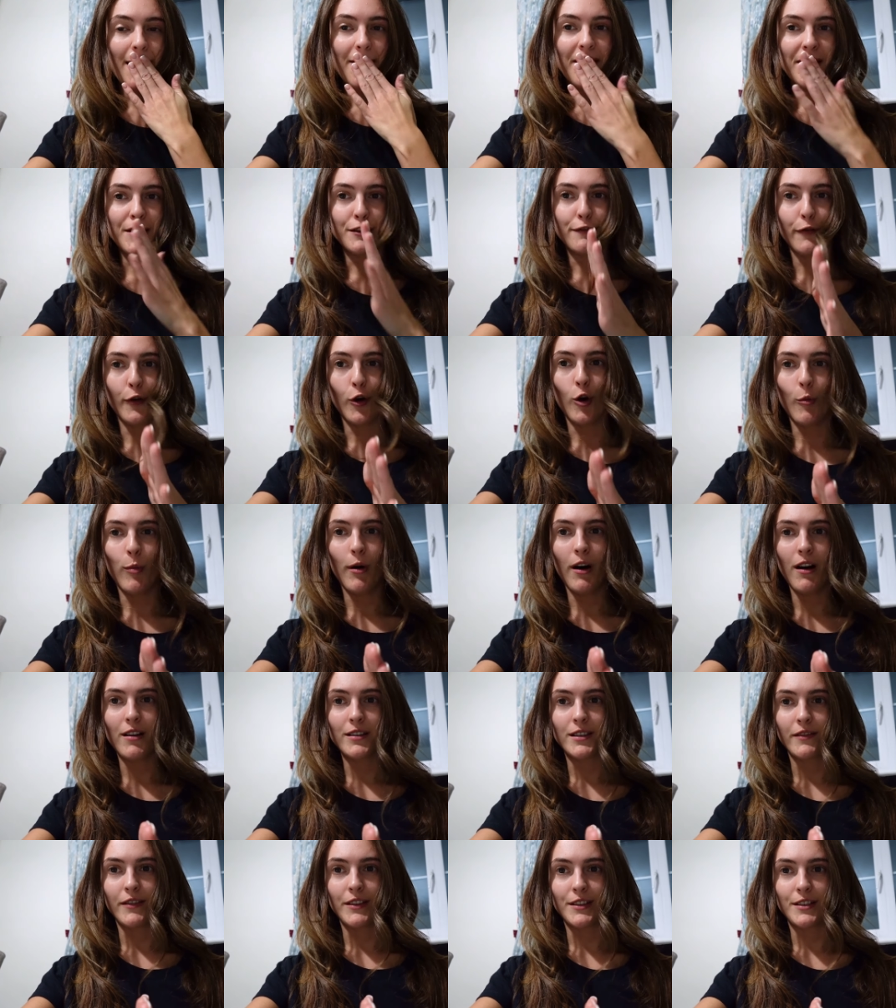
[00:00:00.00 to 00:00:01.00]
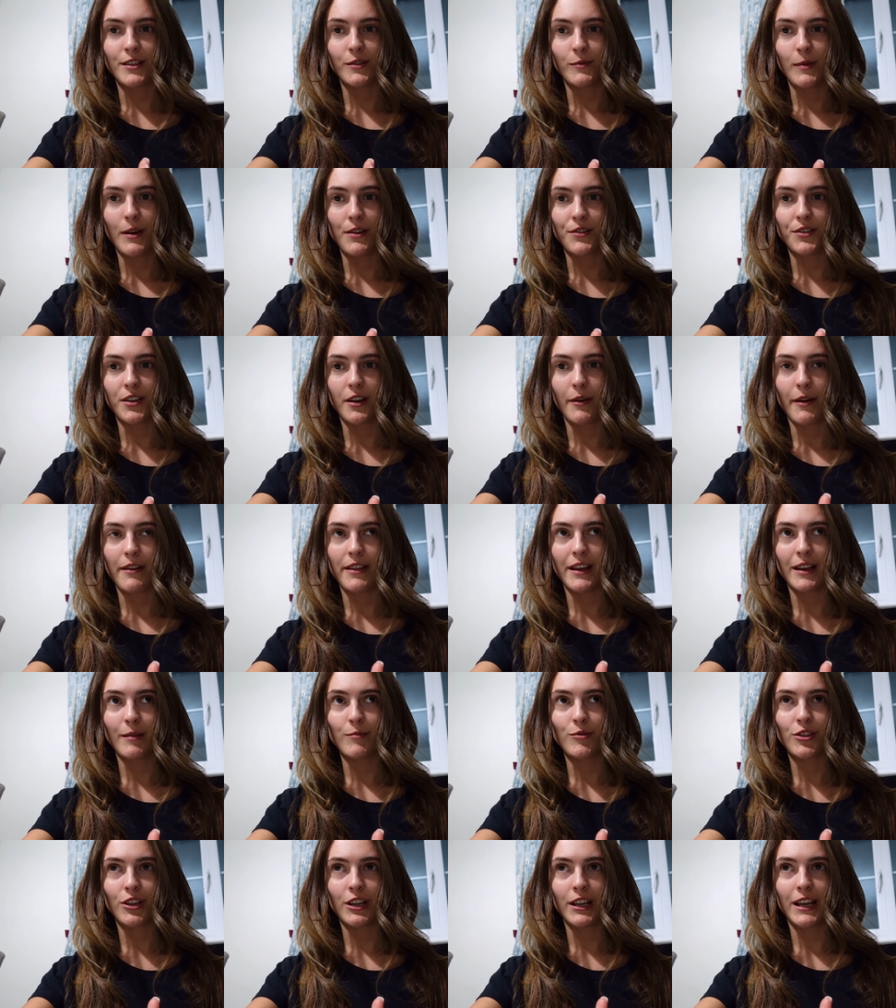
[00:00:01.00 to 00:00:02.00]
There's four parts of this as well, so I think
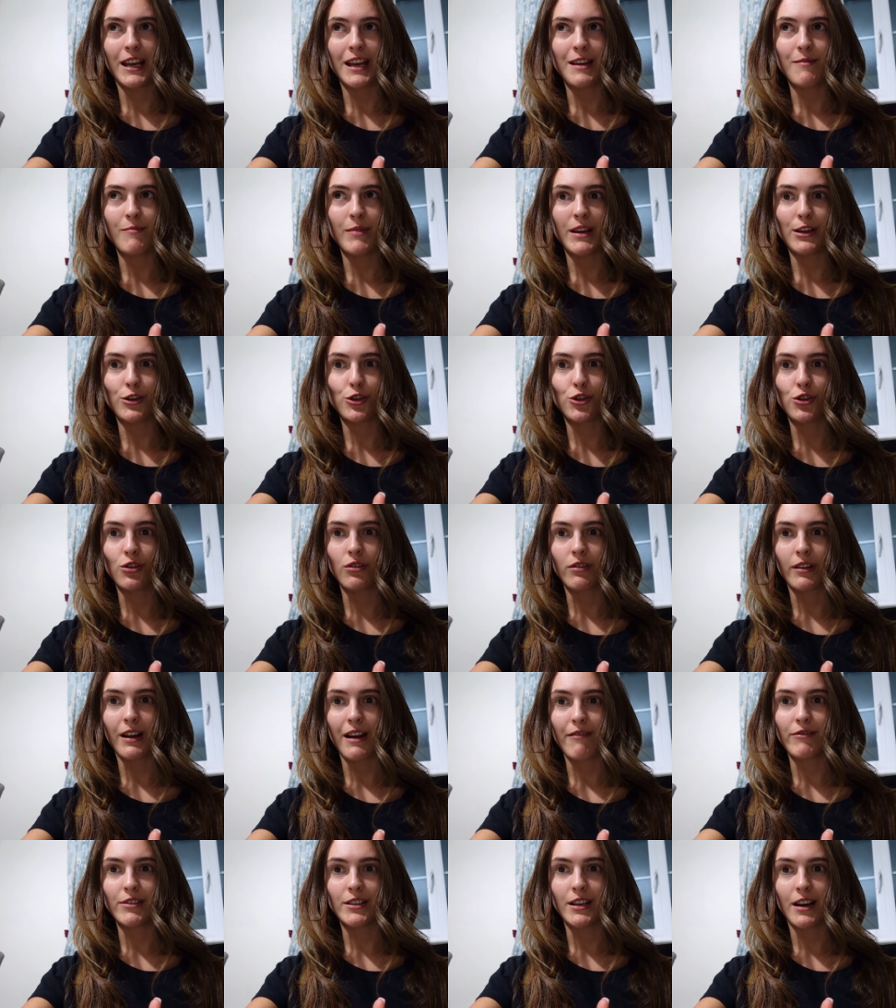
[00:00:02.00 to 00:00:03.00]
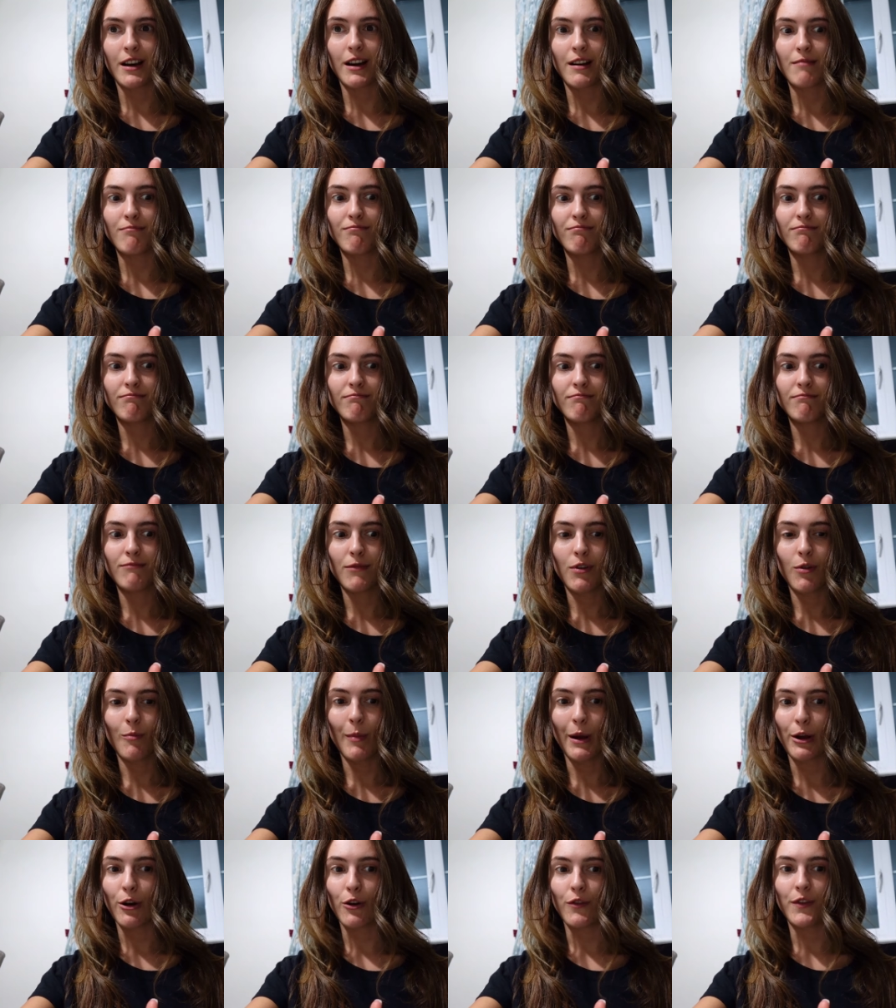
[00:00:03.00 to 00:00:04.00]
I'm just going to keep being shook every time.
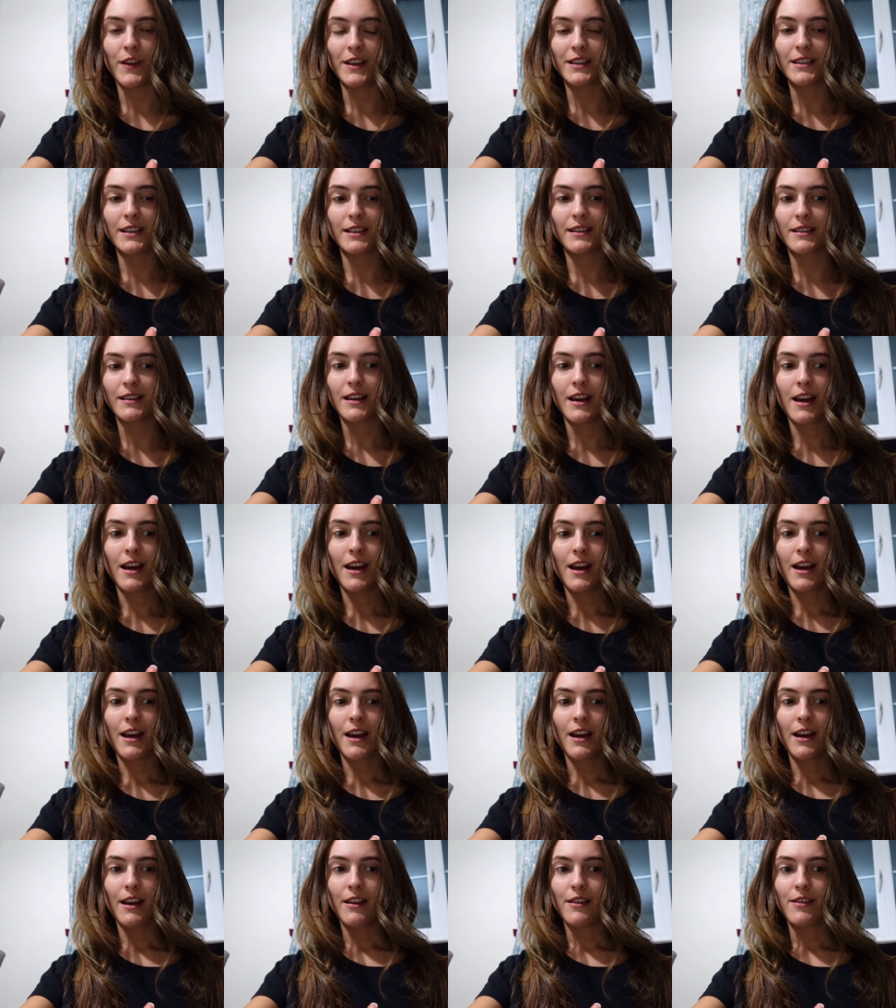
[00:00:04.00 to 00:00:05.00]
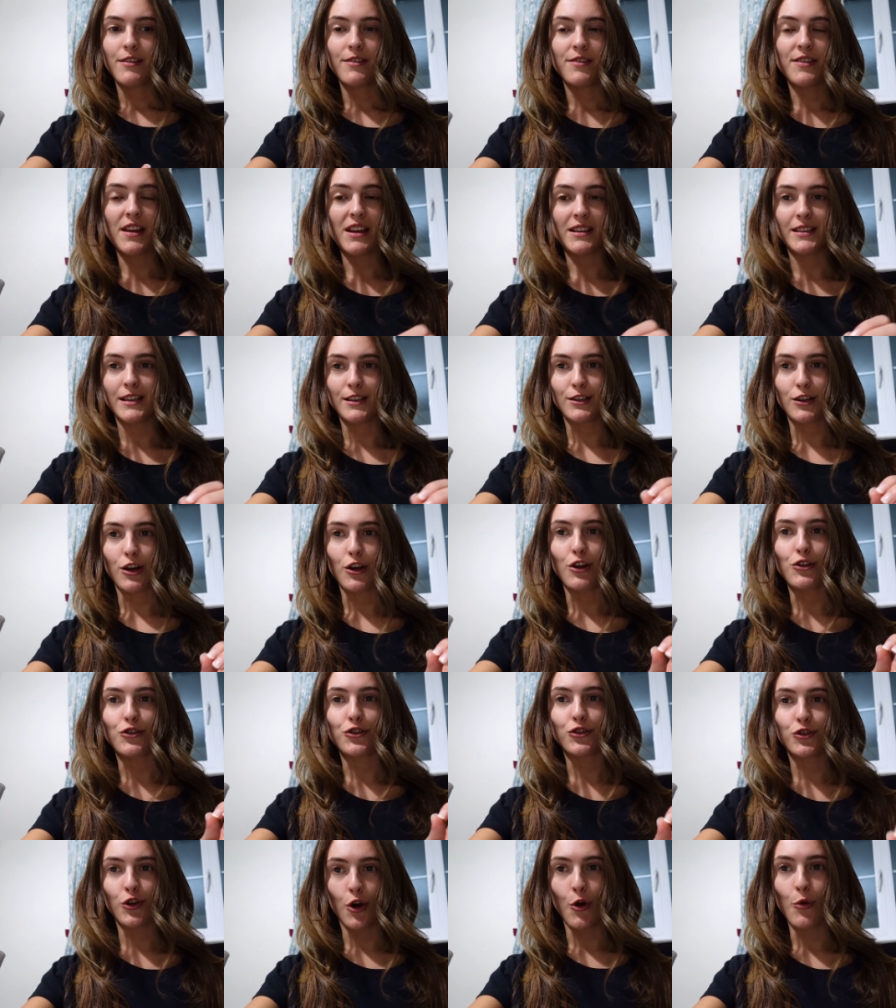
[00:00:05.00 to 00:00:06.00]
My God, this is this is
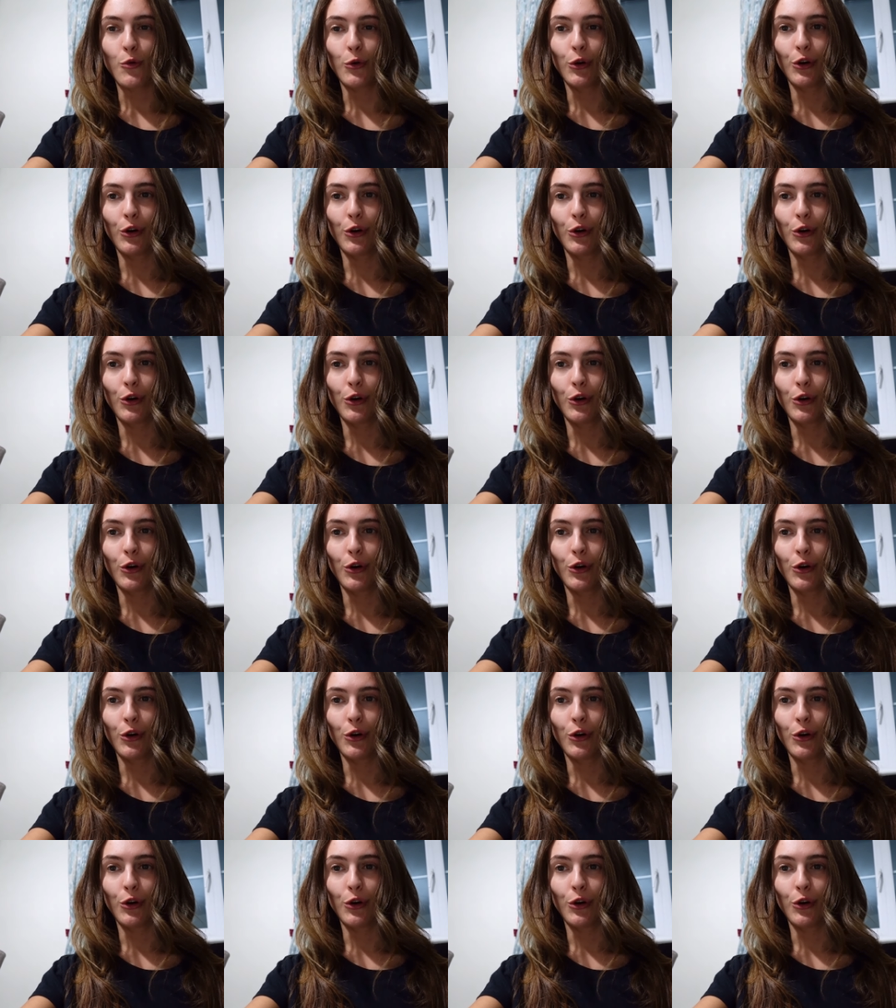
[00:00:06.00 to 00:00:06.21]
so